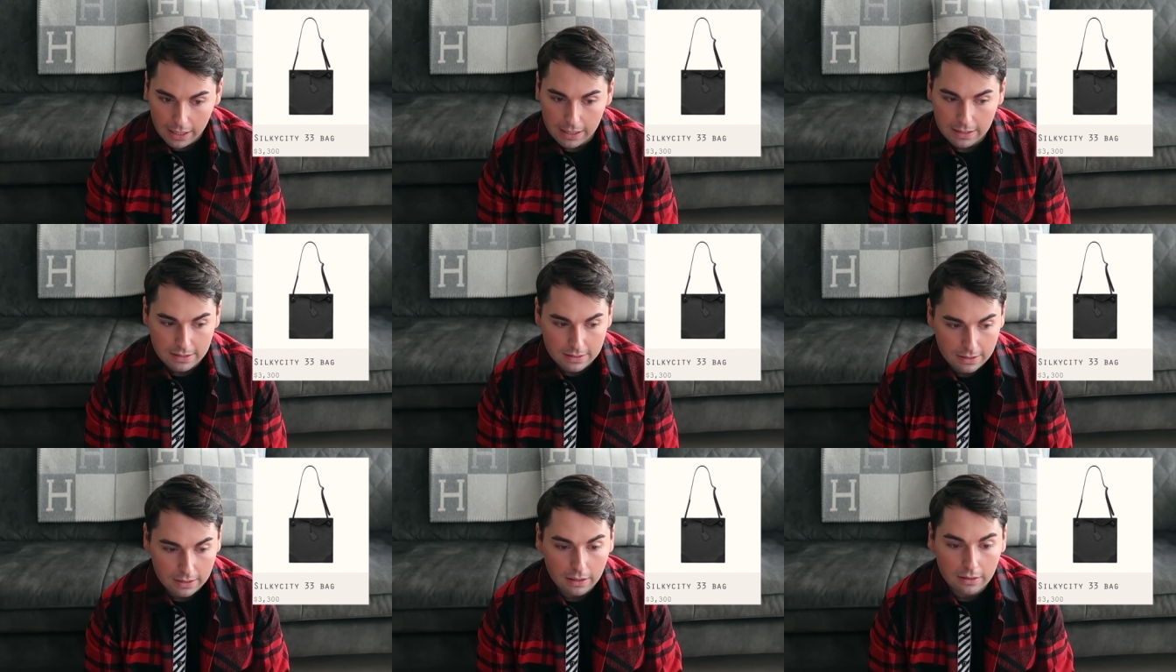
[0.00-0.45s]

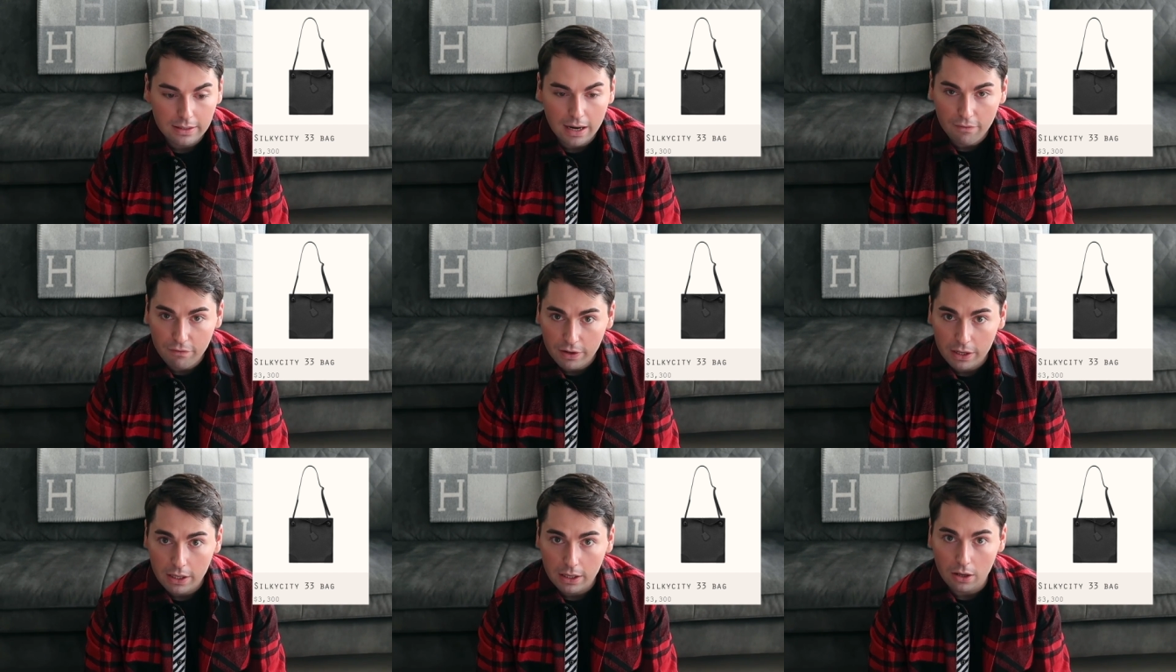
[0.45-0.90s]
It's
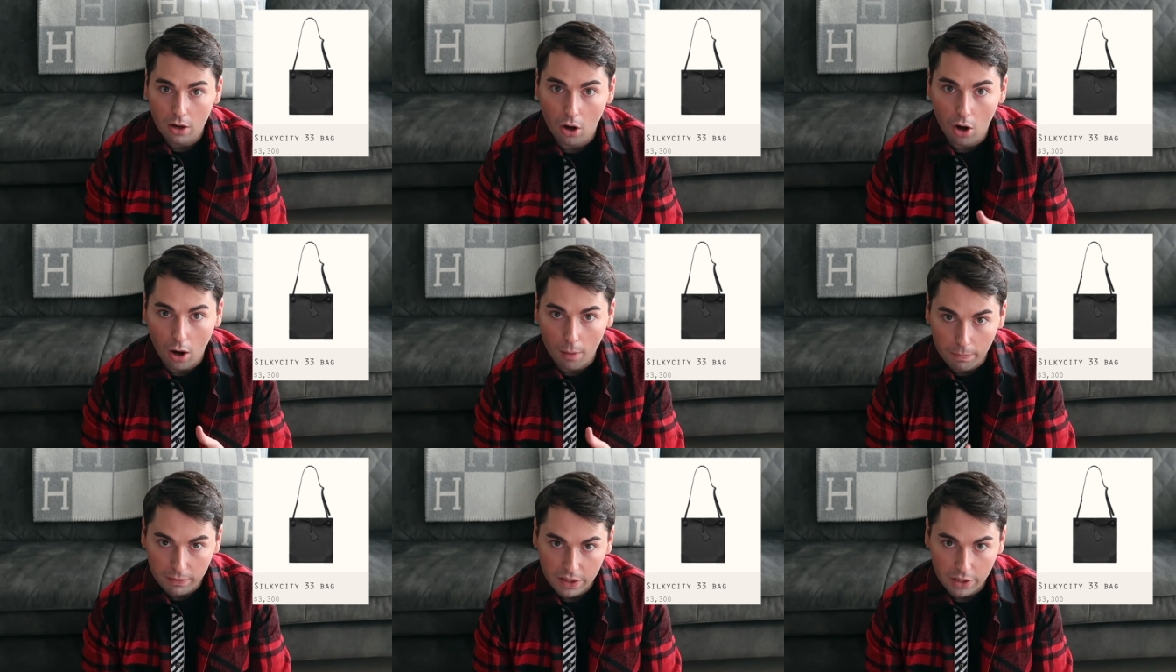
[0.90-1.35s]
definitely
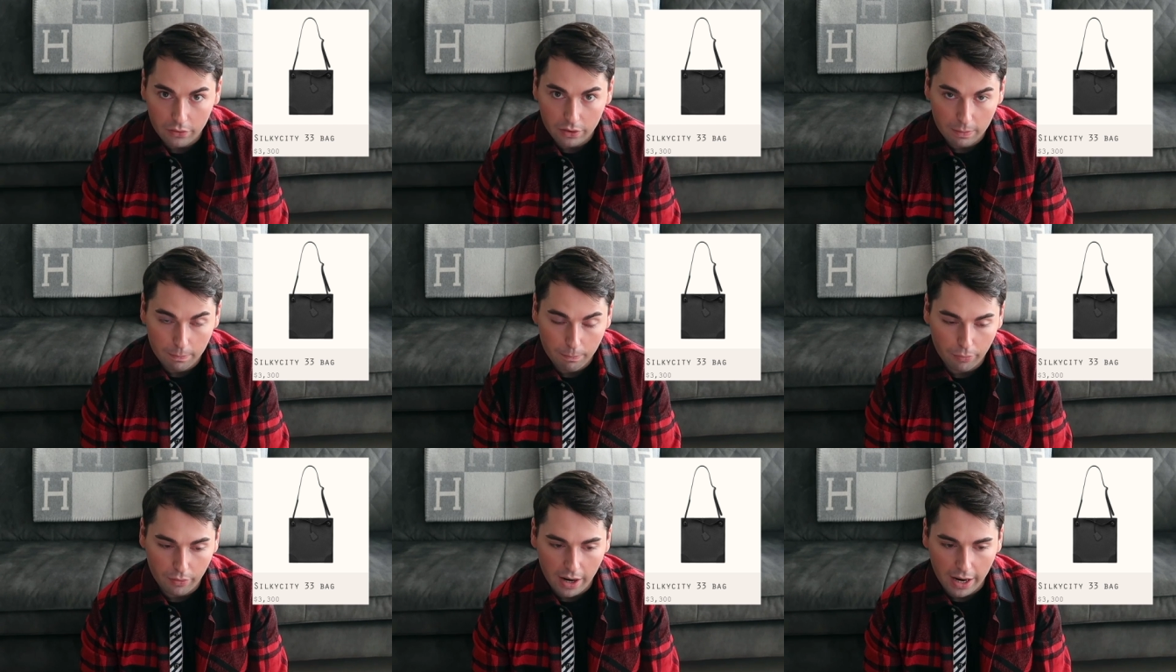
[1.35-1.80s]
up there
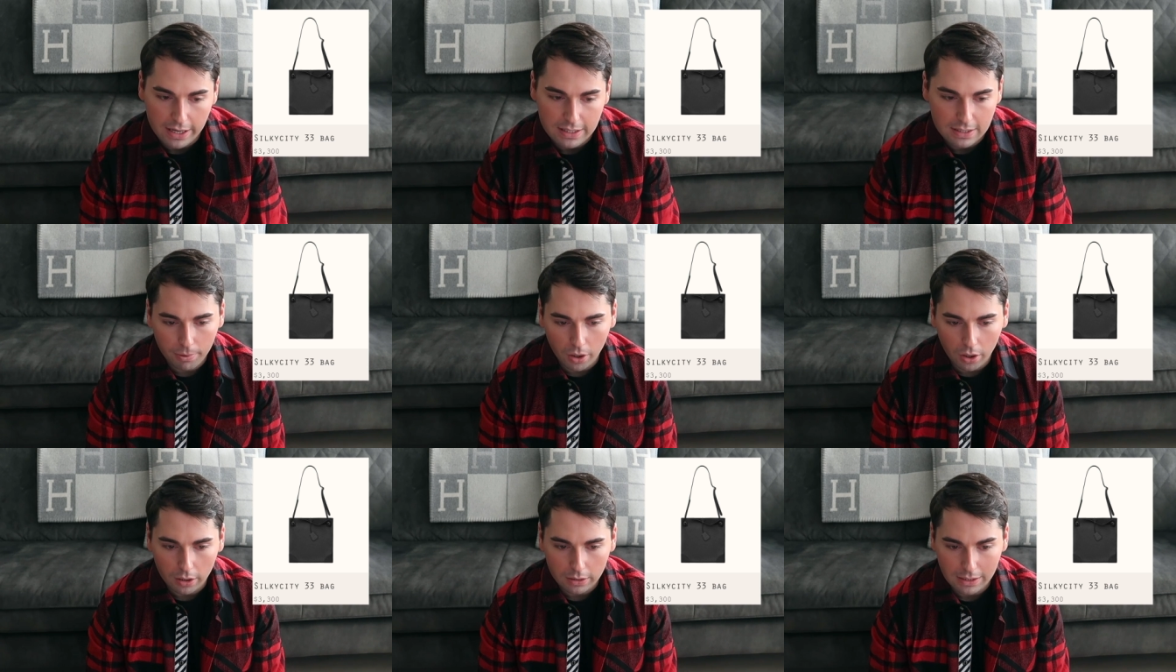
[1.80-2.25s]
in price,
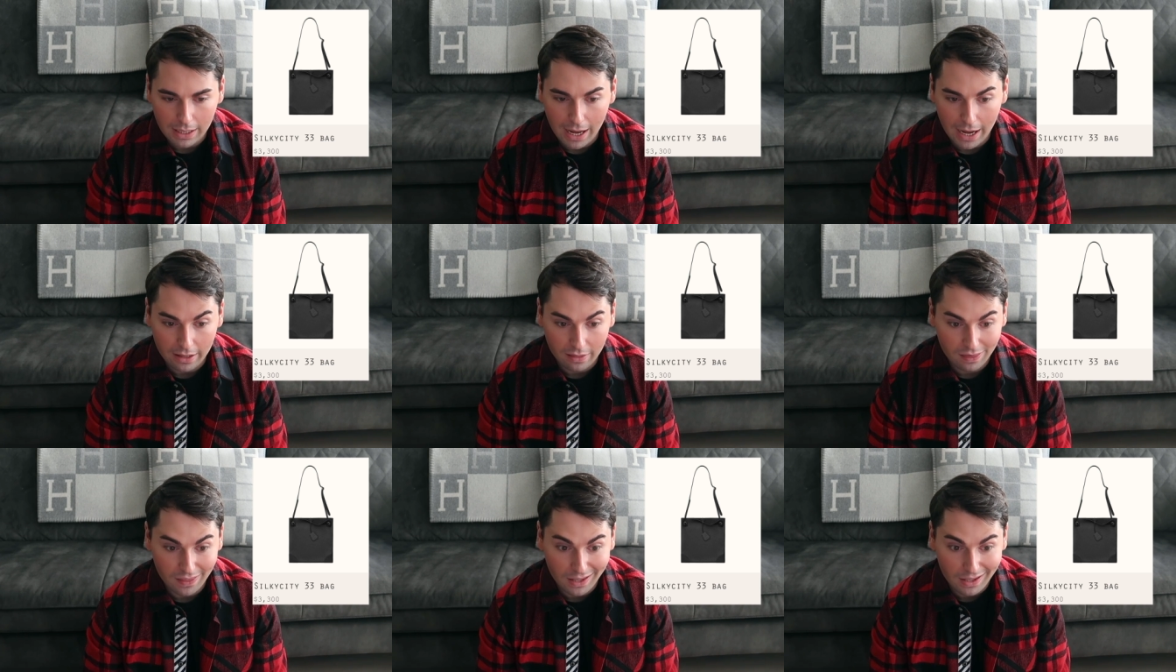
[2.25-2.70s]
but I
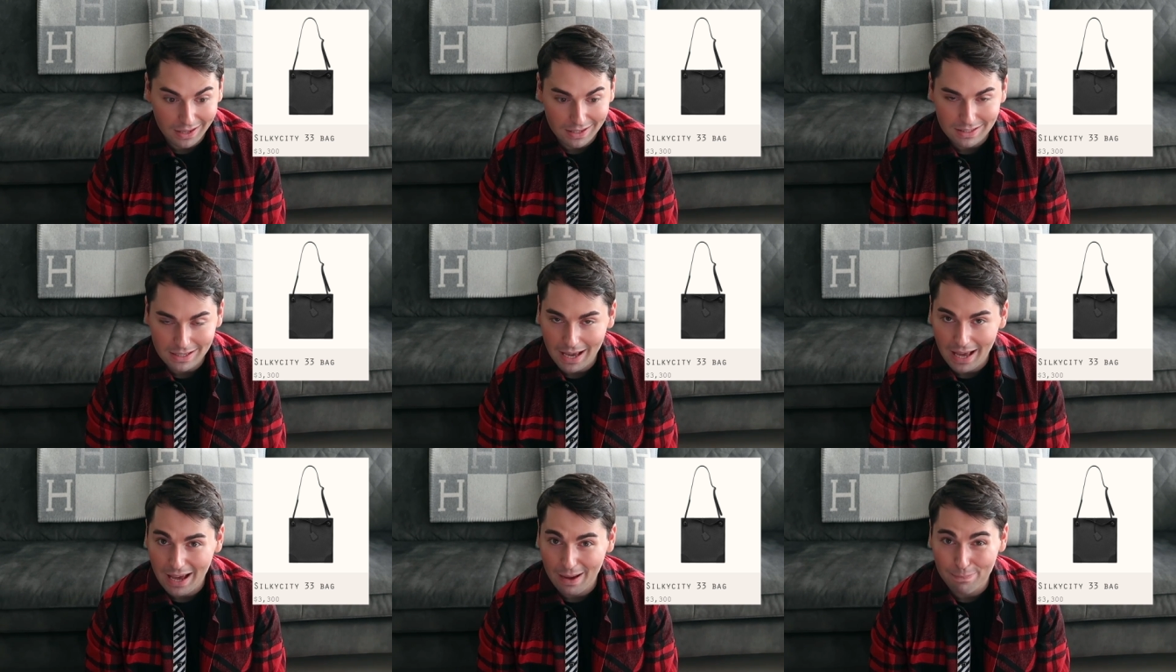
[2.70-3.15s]
think
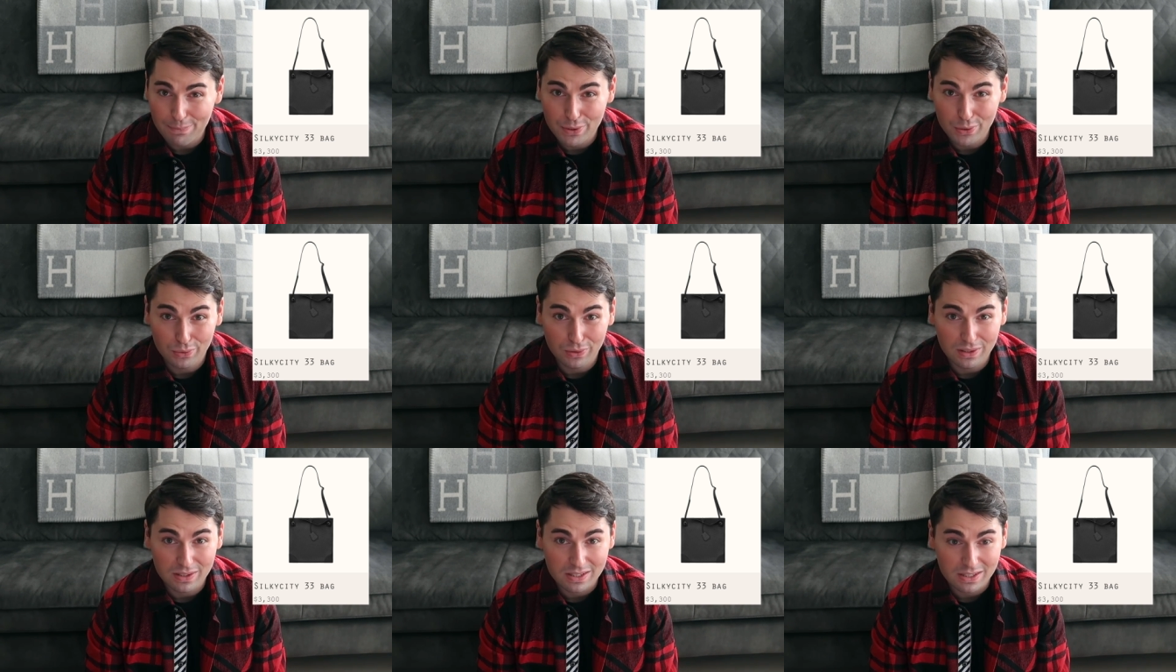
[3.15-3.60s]
it's
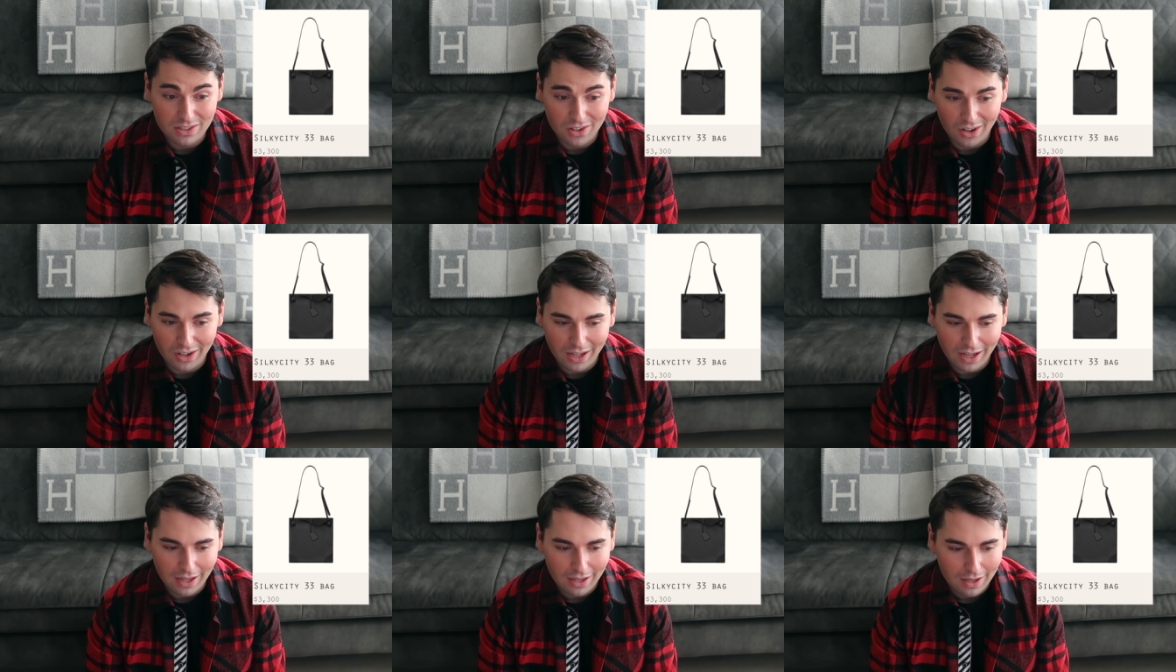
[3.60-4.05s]
absolutely
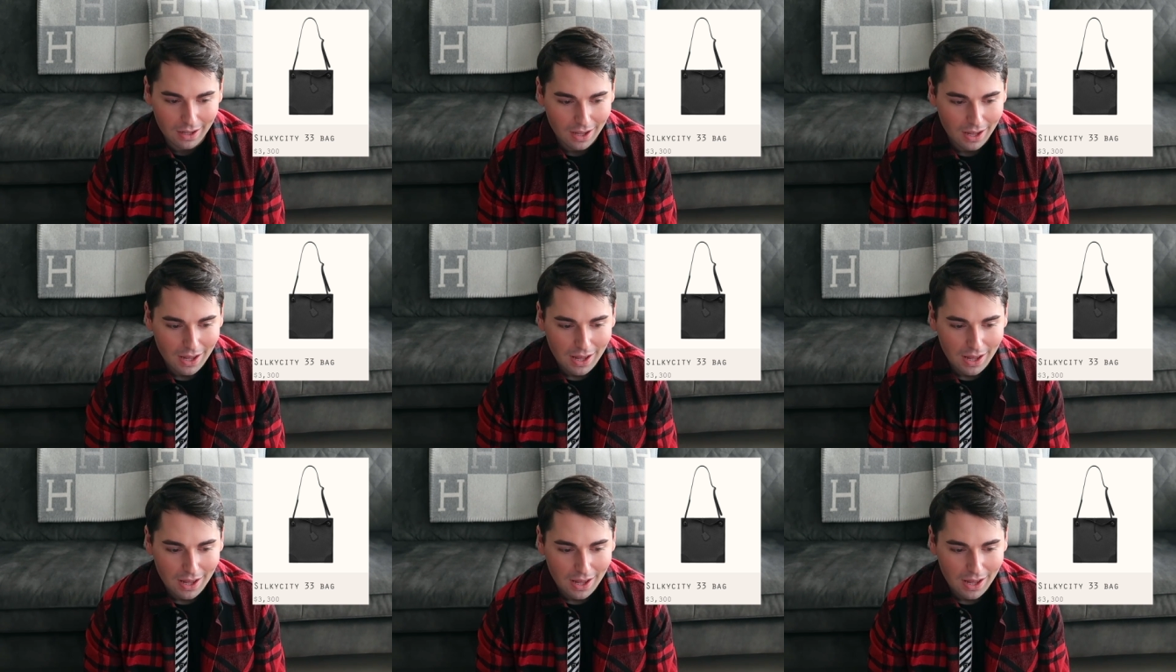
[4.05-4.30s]
stunning.